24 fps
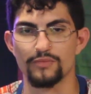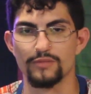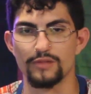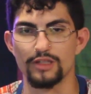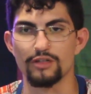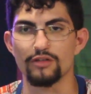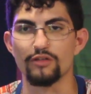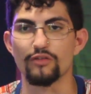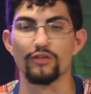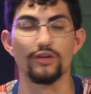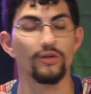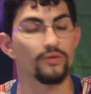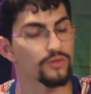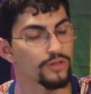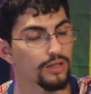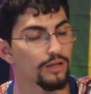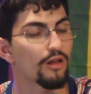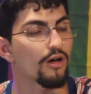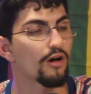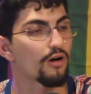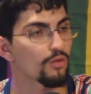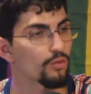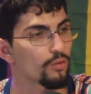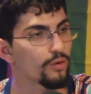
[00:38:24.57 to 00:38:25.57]
there was a
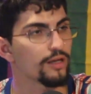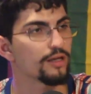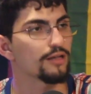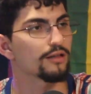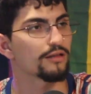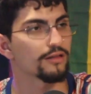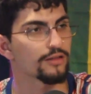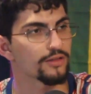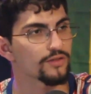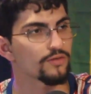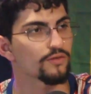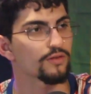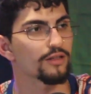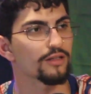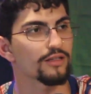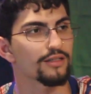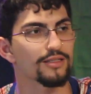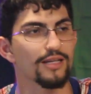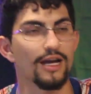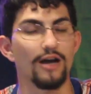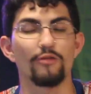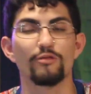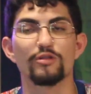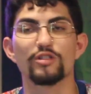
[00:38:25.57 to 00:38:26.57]
long waiting list for
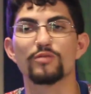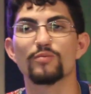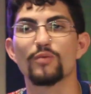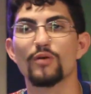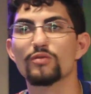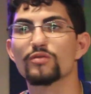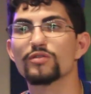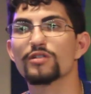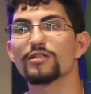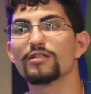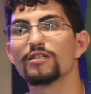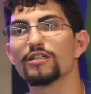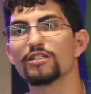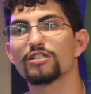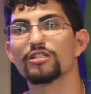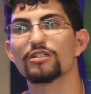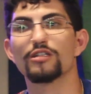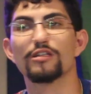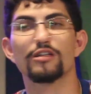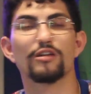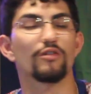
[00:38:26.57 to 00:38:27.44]
this. I was supposed to initially